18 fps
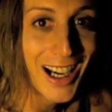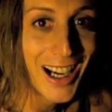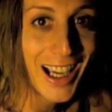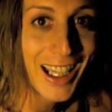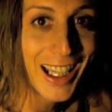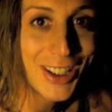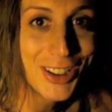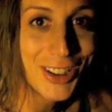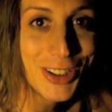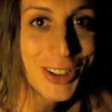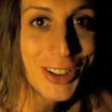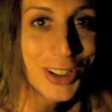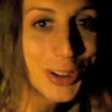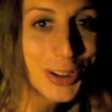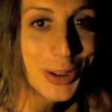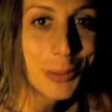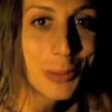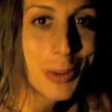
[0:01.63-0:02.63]
Hi
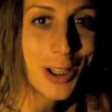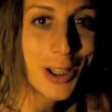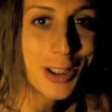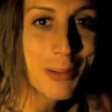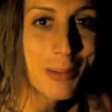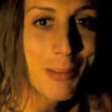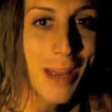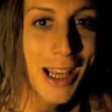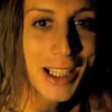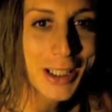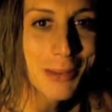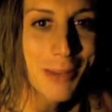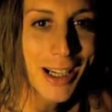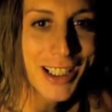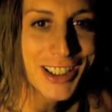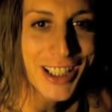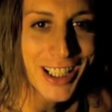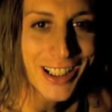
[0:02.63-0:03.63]
YouTube, welcome back to
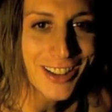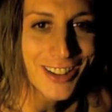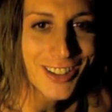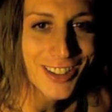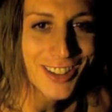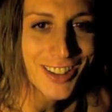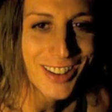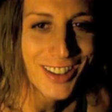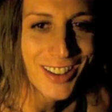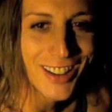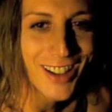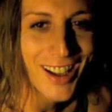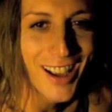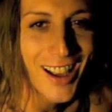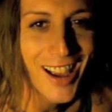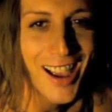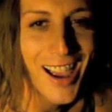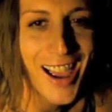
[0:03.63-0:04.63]
my channel.
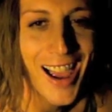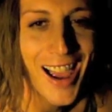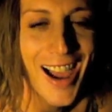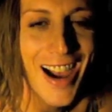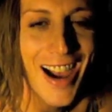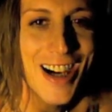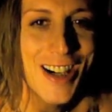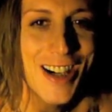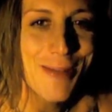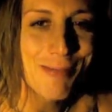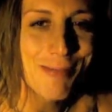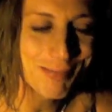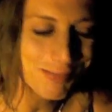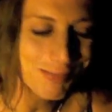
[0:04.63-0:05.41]
How